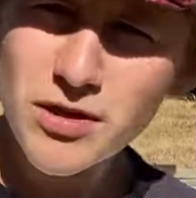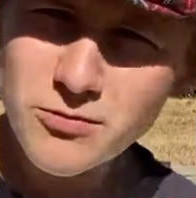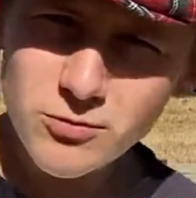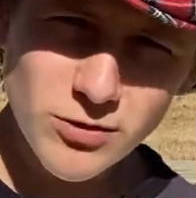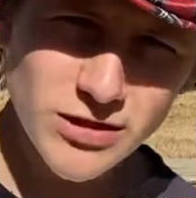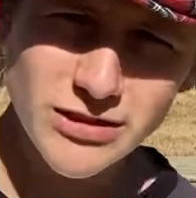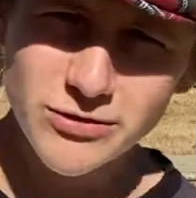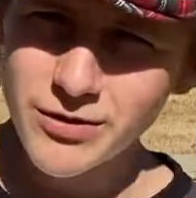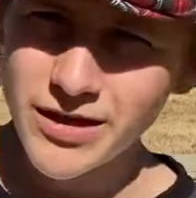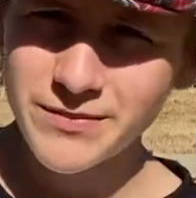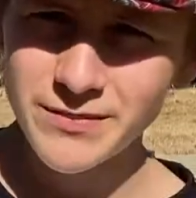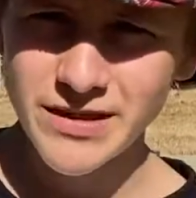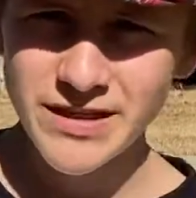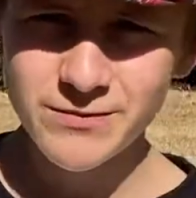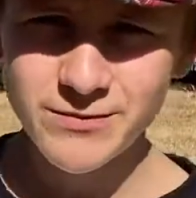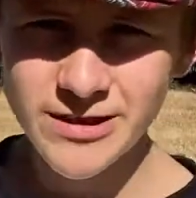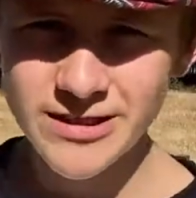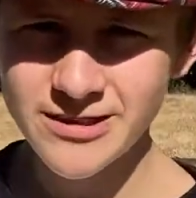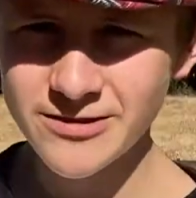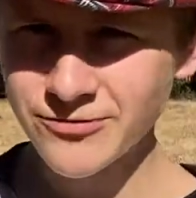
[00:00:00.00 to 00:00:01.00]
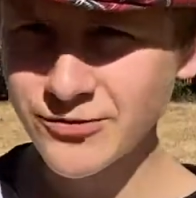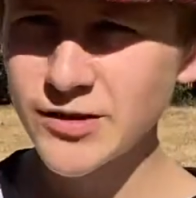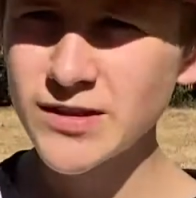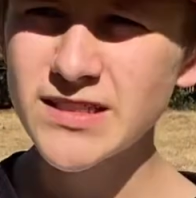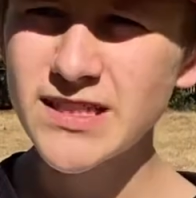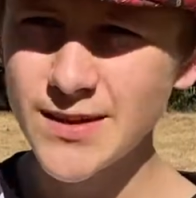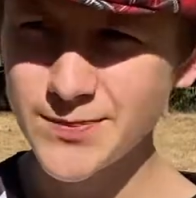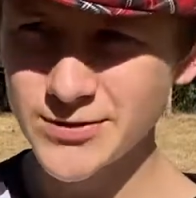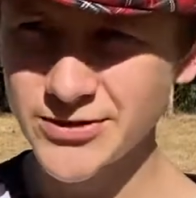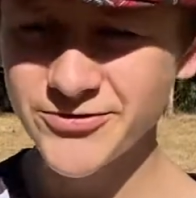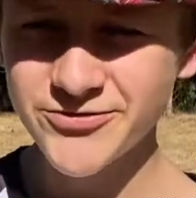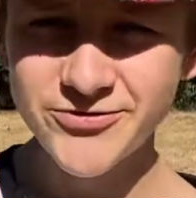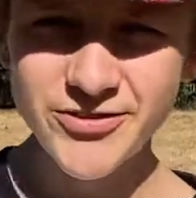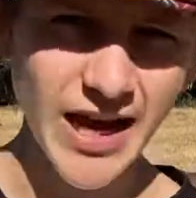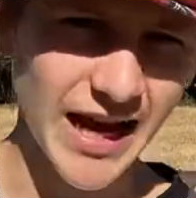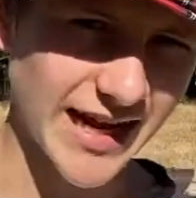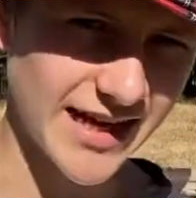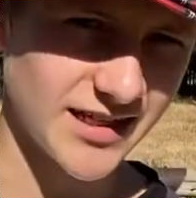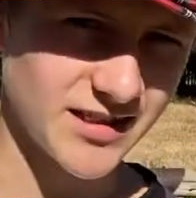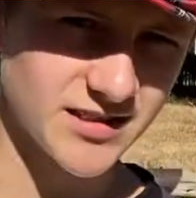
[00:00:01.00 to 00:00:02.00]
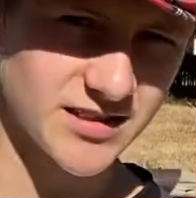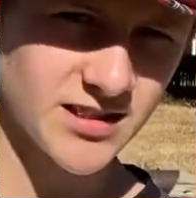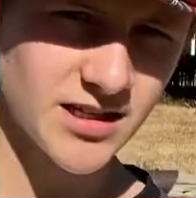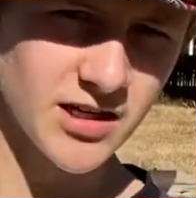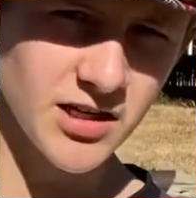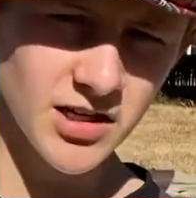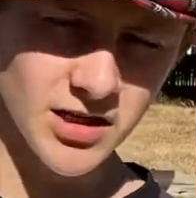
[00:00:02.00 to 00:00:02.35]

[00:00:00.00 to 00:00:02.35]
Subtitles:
what do I mean by different types of fangs?